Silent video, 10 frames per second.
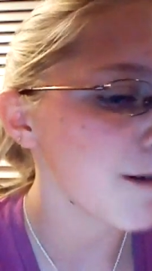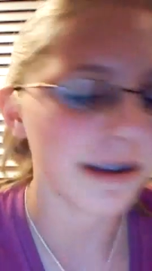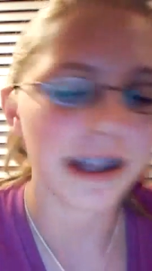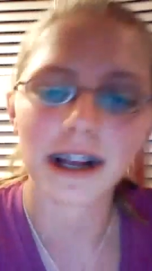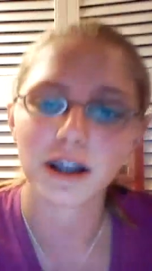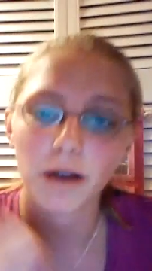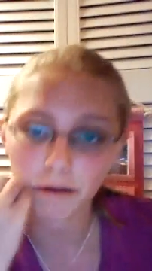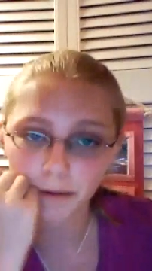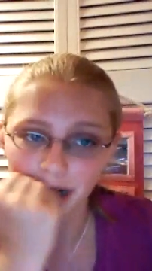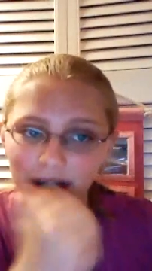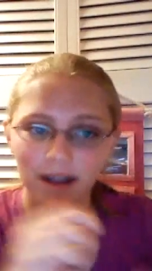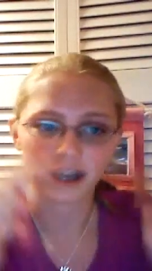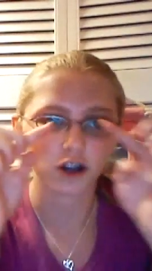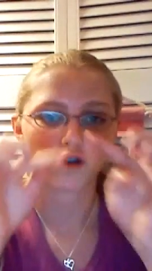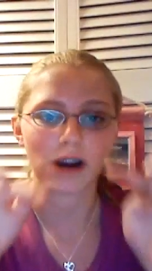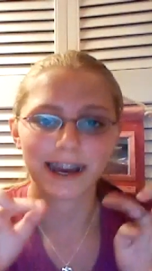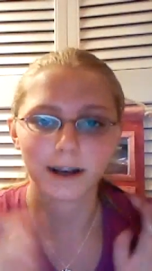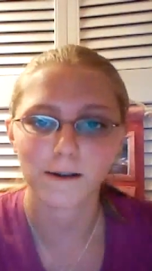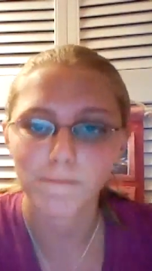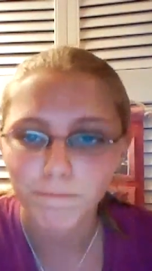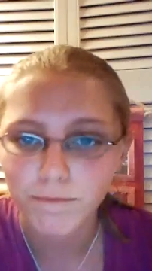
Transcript: But that's how I wear mine, in like a triangle.